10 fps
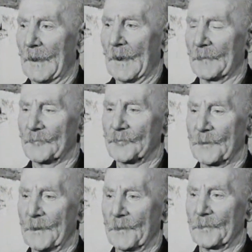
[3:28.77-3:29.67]
and
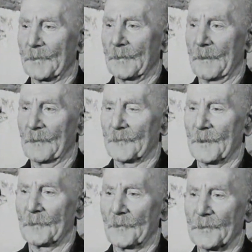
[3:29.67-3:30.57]
shake a
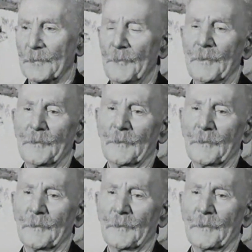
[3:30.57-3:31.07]
grain of lime